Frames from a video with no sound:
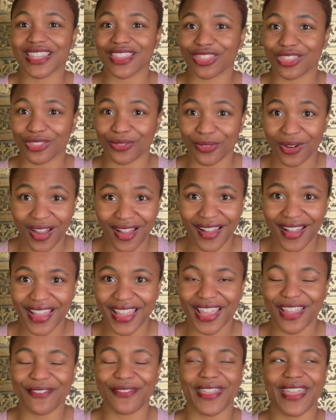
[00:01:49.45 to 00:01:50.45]

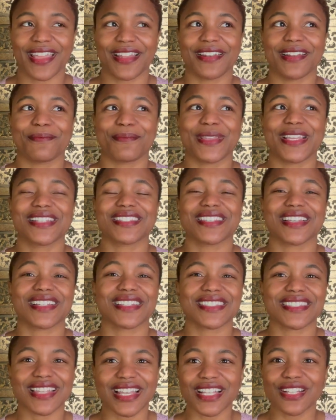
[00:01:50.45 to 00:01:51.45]
thrive and be
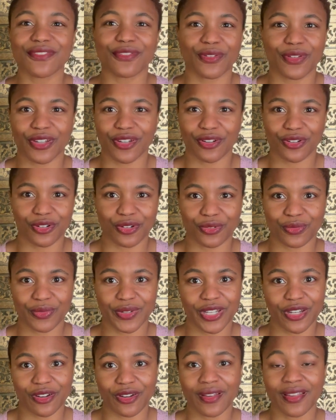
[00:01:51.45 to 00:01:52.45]
successful in our
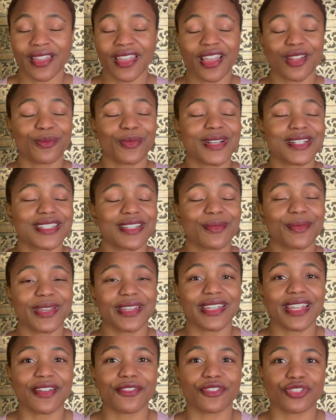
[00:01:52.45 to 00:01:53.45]
career in ways that we
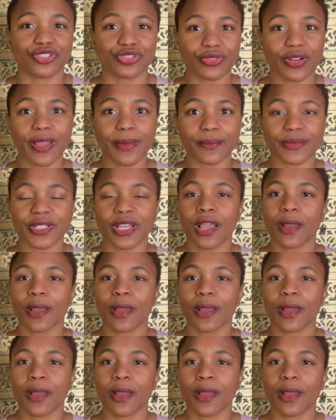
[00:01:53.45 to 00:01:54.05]
never dreamt.